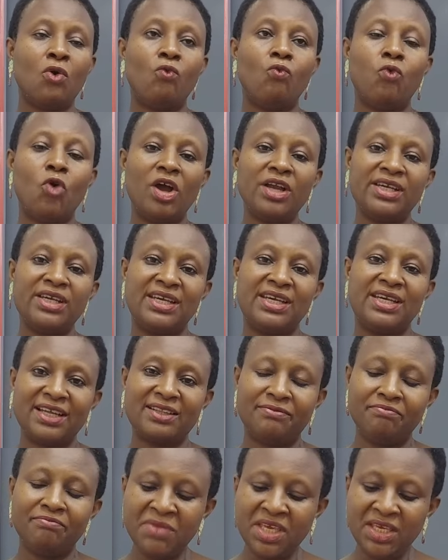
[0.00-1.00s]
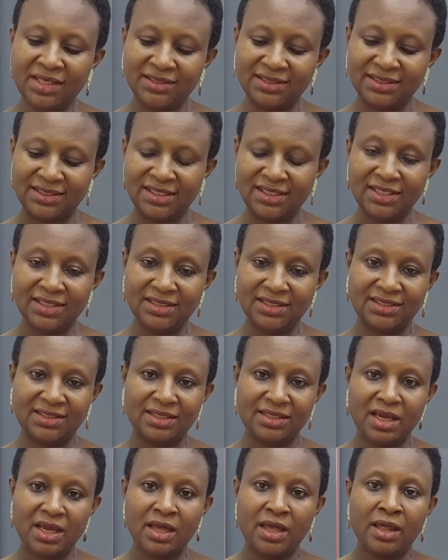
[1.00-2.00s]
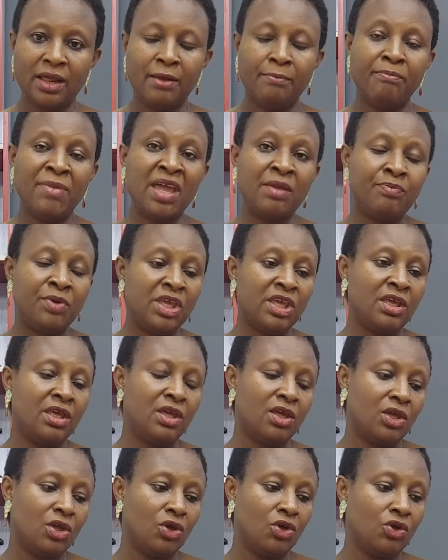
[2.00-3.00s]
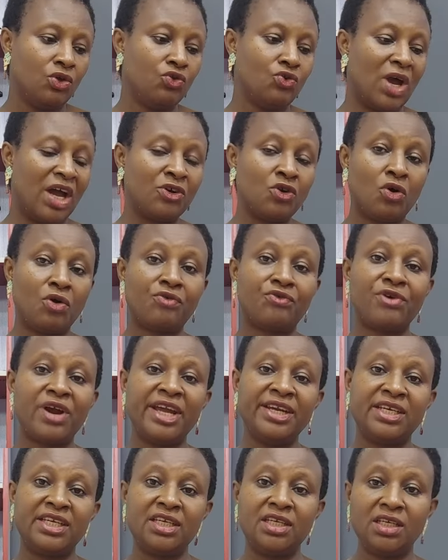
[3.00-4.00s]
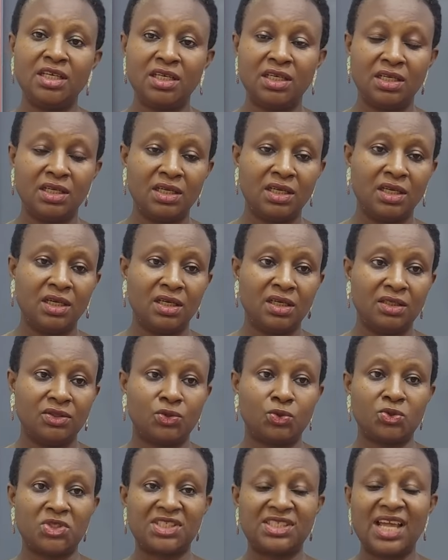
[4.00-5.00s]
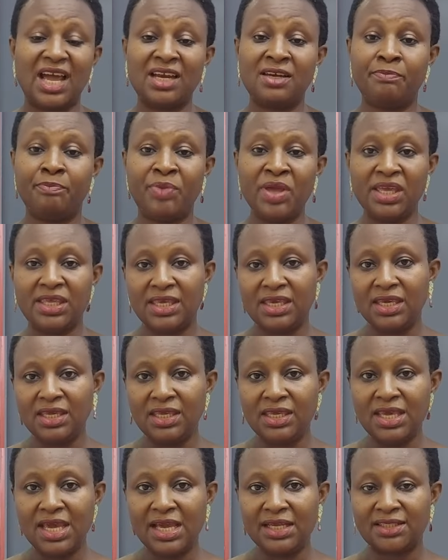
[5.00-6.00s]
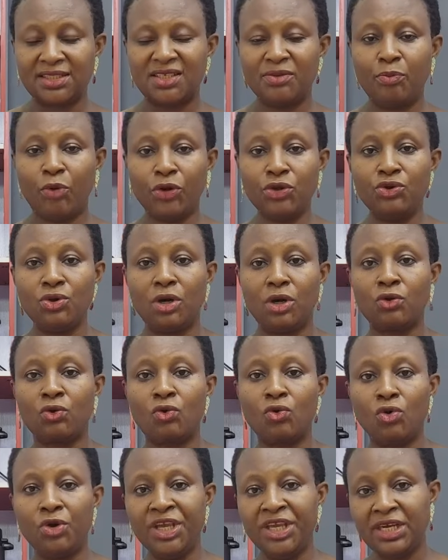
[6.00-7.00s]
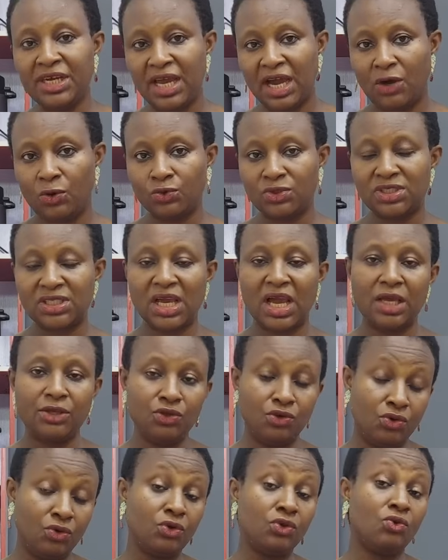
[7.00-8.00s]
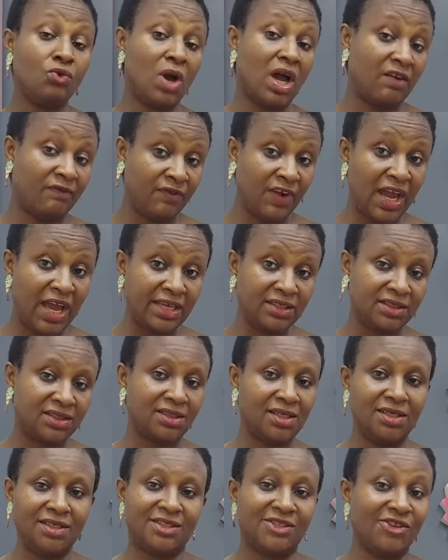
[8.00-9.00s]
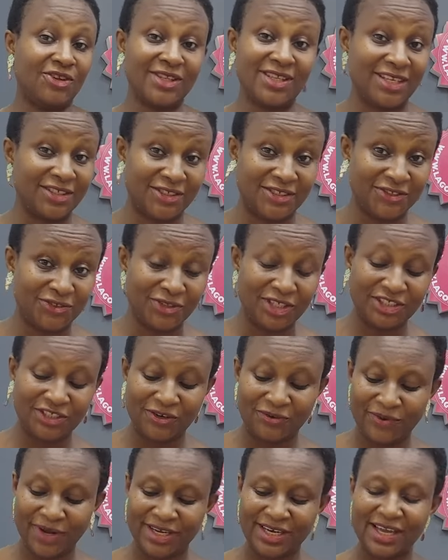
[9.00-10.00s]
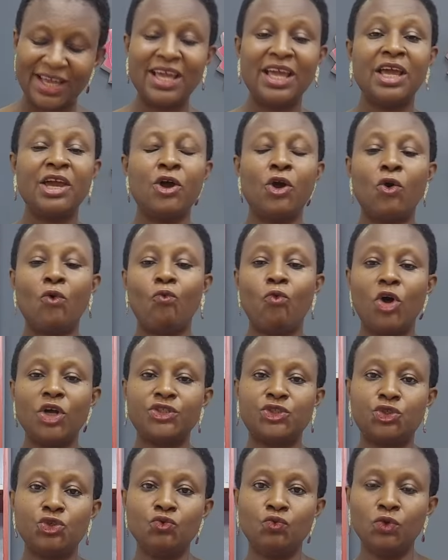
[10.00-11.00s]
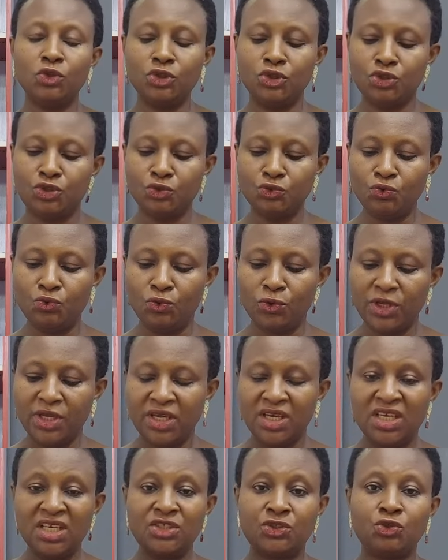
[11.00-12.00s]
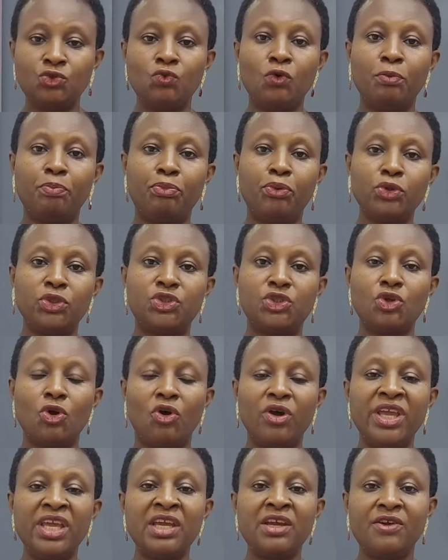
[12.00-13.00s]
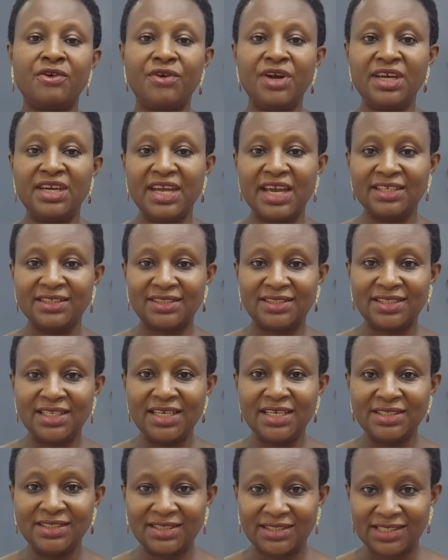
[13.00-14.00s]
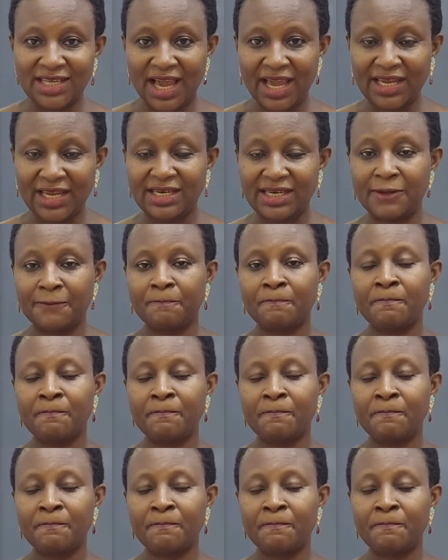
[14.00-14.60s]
What that means is maybe you are not ready to start baking yet, but you are going out and you know you have lights. It's not a situation where what you will do is you will put your ingredients inside,